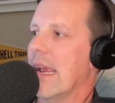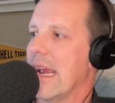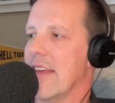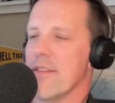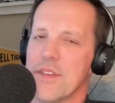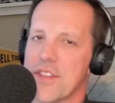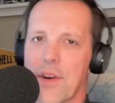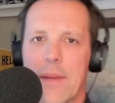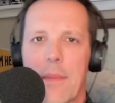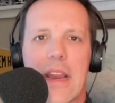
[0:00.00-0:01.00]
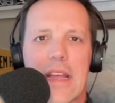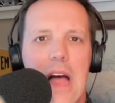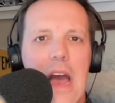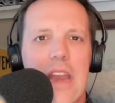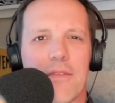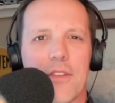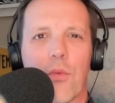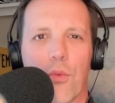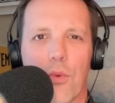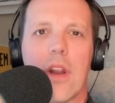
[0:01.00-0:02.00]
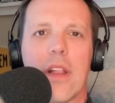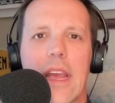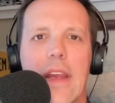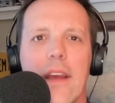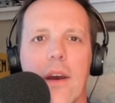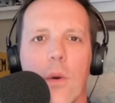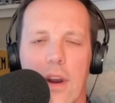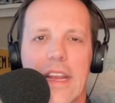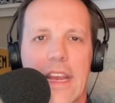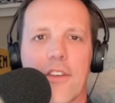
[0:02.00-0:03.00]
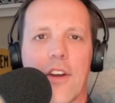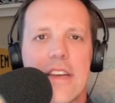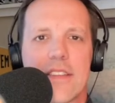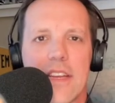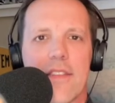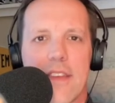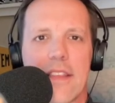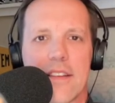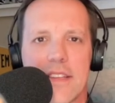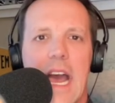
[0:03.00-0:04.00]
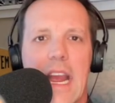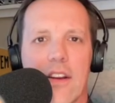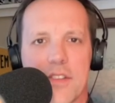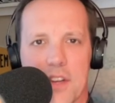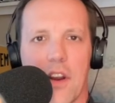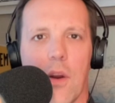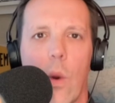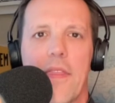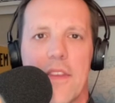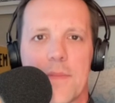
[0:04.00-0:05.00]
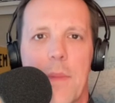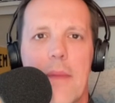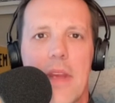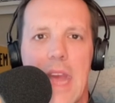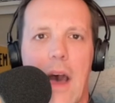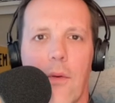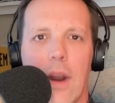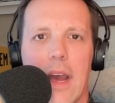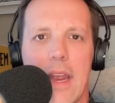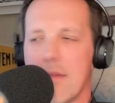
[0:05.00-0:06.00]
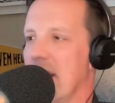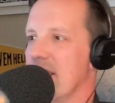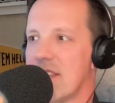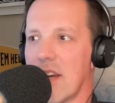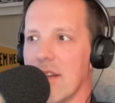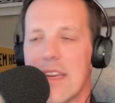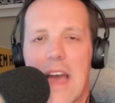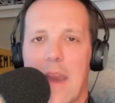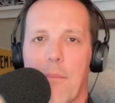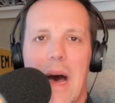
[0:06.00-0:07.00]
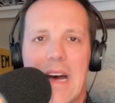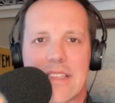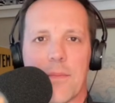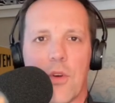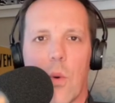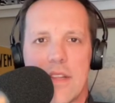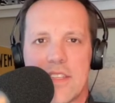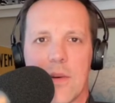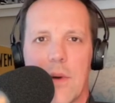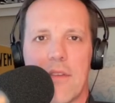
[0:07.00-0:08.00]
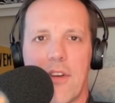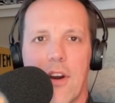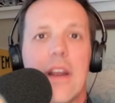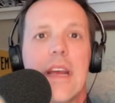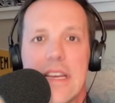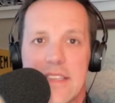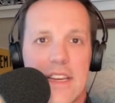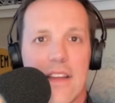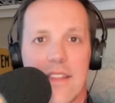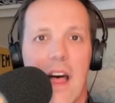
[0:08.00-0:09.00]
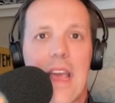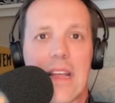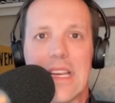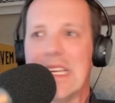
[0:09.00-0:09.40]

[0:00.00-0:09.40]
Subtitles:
and the Missouri money line if you really want to get crazy and think the Tigers are going to win this baby outright. Certainly not impossible whatsoever. Is it unlikely?